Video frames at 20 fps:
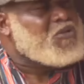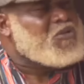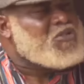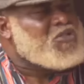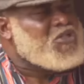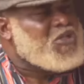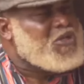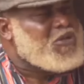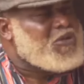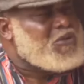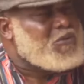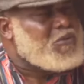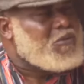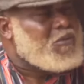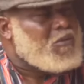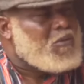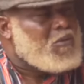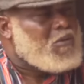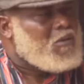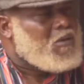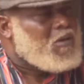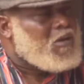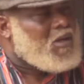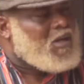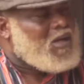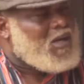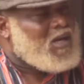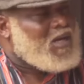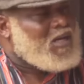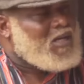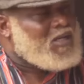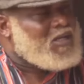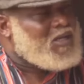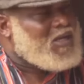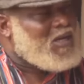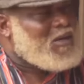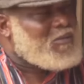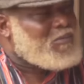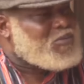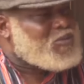See, I
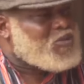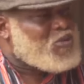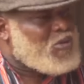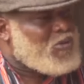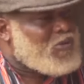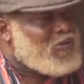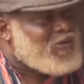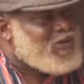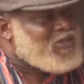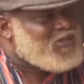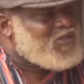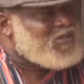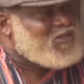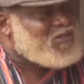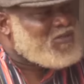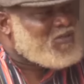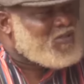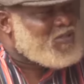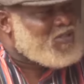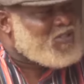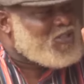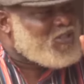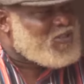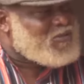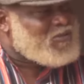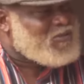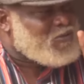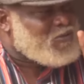am tolerating this